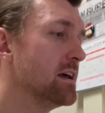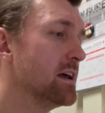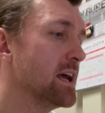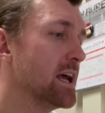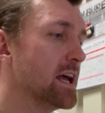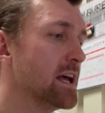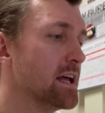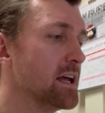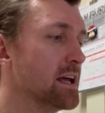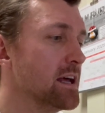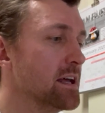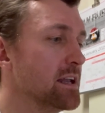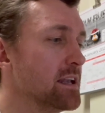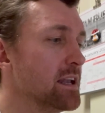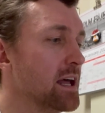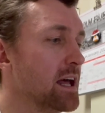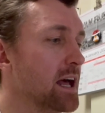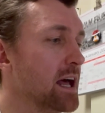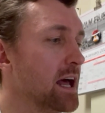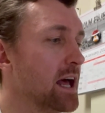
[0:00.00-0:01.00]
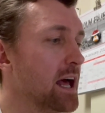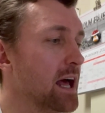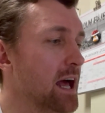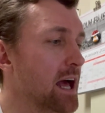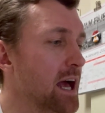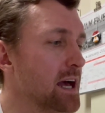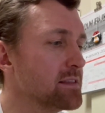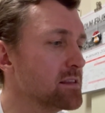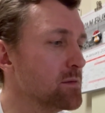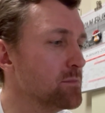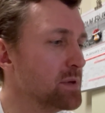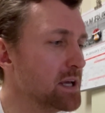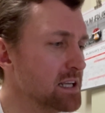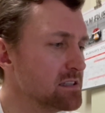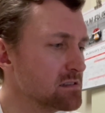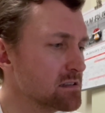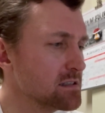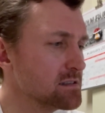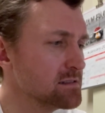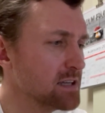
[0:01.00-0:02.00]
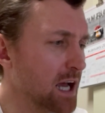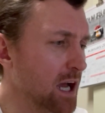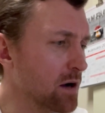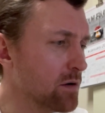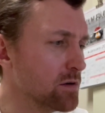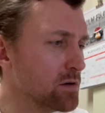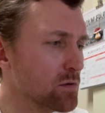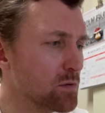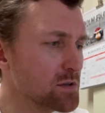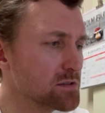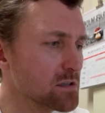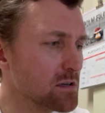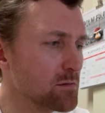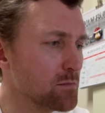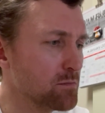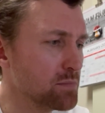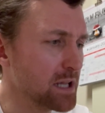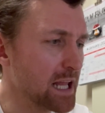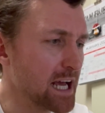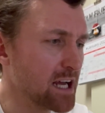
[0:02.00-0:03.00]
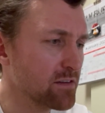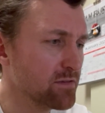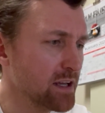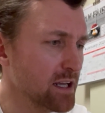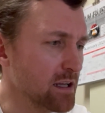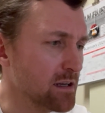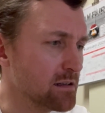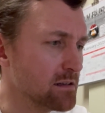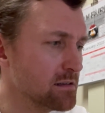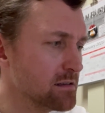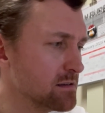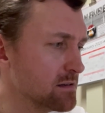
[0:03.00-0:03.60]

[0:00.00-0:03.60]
And at the base of the tower was a black van.